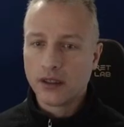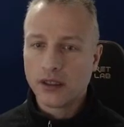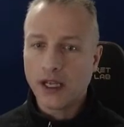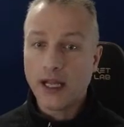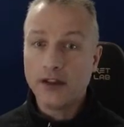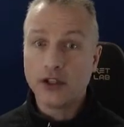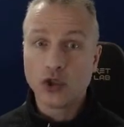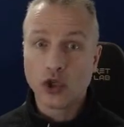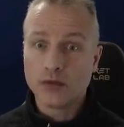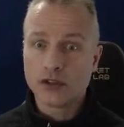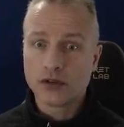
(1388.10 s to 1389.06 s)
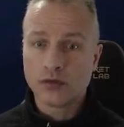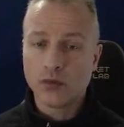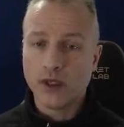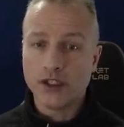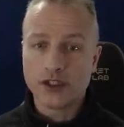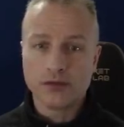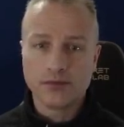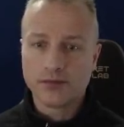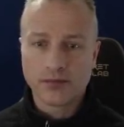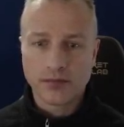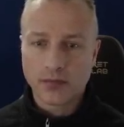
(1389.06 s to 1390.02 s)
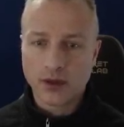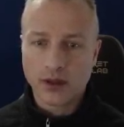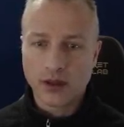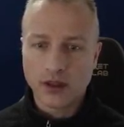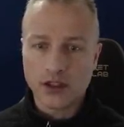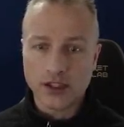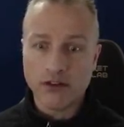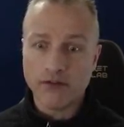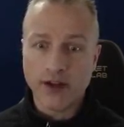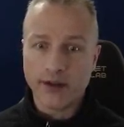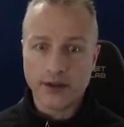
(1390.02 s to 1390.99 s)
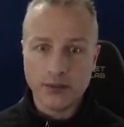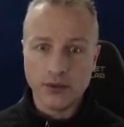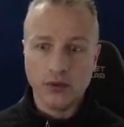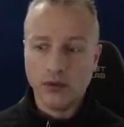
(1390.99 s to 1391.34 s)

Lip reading: And the autonomous winch is invaluable.